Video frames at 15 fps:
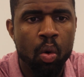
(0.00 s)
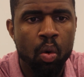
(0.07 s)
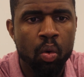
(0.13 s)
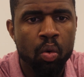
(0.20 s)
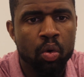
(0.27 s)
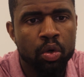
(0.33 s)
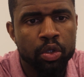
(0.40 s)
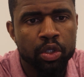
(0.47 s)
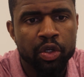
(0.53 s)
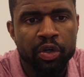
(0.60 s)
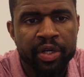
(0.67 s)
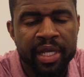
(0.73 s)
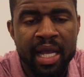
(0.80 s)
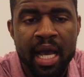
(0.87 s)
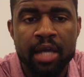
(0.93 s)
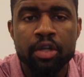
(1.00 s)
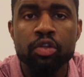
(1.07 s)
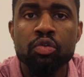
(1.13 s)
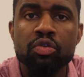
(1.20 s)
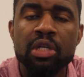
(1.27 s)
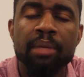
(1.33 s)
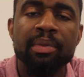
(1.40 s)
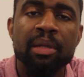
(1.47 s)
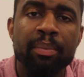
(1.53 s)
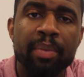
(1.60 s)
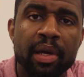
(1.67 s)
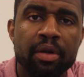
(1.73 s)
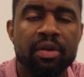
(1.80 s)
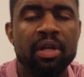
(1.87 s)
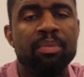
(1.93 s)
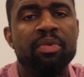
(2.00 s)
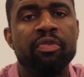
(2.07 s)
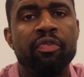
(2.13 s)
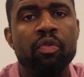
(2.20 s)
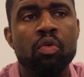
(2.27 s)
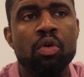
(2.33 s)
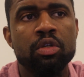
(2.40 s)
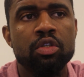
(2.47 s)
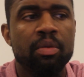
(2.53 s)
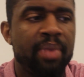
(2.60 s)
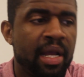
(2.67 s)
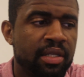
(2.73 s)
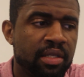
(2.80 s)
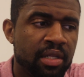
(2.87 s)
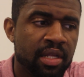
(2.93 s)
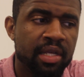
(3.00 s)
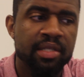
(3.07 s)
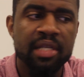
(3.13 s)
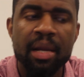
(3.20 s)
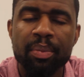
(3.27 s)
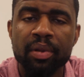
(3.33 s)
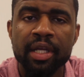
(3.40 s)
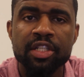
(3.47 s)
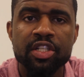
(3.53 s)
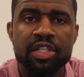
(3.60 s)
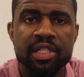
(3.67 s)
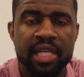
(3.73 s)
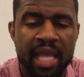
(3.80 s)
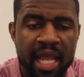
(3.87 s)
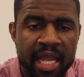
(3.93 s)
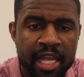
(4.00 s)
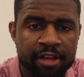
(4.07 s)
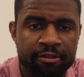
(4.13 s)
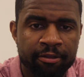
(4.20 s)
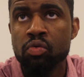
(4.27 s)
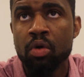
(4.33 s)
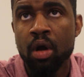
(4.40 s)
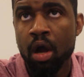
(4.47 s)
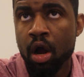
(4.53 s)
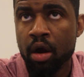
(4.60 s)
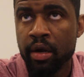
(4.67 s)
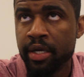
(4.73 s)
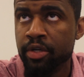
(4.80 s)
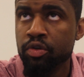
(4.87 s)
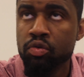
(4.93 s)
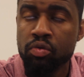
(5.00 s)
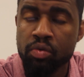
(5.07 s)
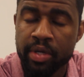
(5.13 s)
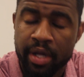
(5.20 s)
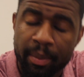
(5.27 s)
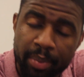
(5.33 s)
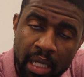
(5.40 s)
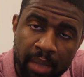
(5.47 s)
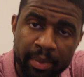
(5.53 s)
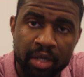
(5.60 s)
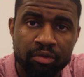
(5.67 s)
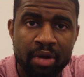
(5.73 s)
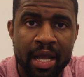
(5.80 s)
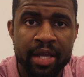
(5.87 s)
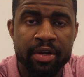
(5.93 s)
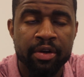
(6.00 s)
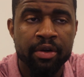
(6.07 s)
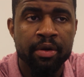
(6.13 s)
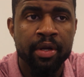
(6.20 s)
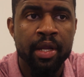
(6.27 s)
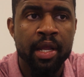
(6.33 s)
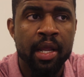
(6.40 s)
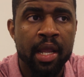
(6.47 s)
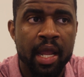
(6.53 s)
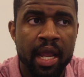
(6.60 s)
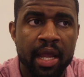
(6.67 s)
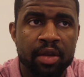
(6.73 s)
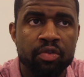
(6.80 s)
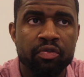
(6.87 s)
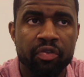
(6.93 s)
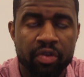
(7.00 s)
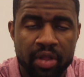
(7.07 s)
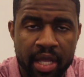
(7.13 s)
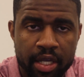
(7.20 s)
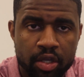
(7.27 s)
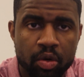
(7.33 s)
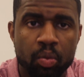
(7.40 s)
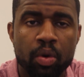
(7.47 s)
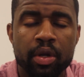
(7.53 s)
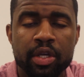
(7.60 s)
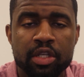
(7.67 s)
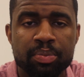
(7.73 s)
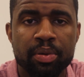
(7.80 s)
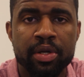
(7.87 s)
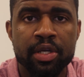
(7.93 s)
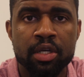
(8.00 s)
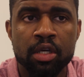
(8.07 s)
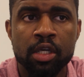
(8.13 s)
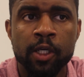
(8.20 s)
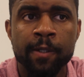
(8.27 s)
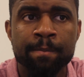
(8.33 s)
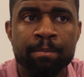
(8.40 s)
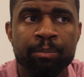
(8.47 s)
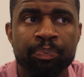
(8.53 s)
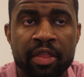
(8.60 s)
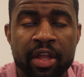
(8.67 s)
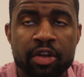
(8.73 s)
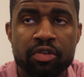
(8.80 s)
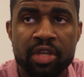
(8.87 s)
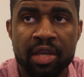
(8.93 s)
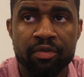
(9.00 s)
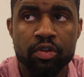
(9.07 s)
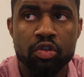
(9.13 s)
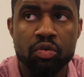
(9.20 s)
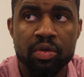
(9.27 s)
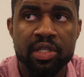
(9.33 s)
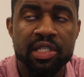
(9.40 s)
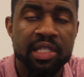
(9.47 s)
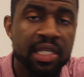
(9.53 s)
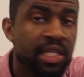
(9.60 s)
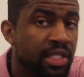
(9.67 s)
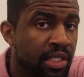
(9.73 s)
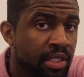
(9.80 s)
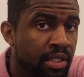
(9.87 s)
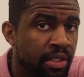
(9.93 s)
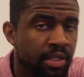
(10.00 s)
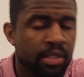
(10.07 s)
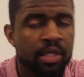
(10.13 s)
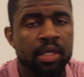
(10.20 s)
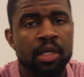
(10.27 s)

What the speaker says: or learning how to do something better than before. So back to the example I just gave, you are a new and upcoming writer and you feel like your work is pretty good, then you give it to a seasoned